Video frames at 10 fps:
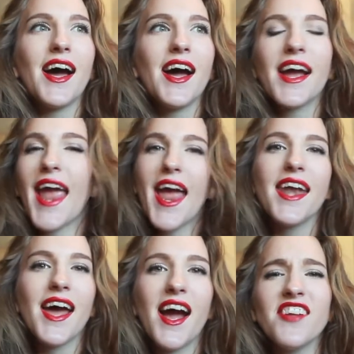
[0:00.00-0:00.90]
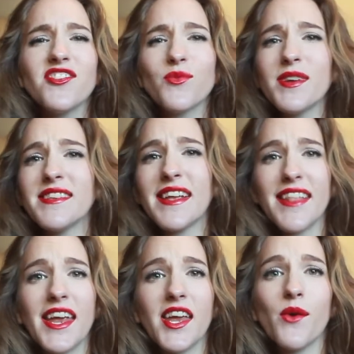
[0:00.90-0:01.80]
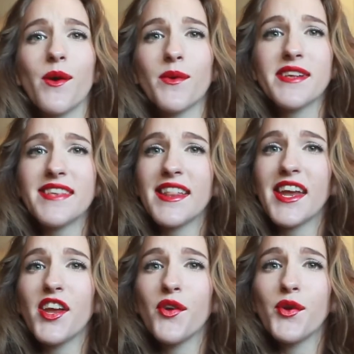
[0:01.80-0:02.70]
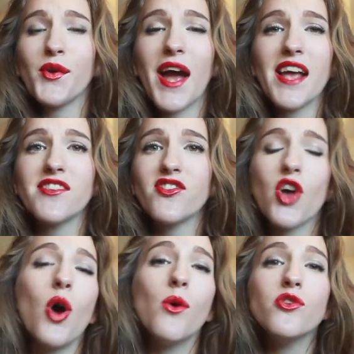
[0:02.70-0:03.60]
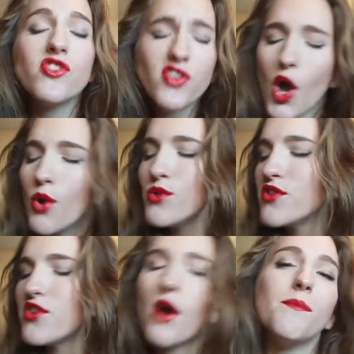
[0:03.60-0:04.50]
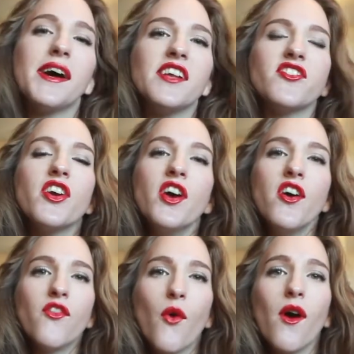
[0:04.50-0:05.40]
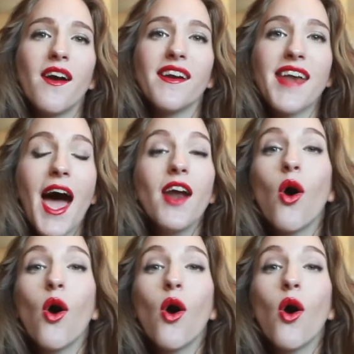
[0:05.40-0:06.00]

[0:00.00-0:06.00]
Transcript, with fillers: again, I just want to say thank you. I want to say thank you, you guys, so, so, so much for not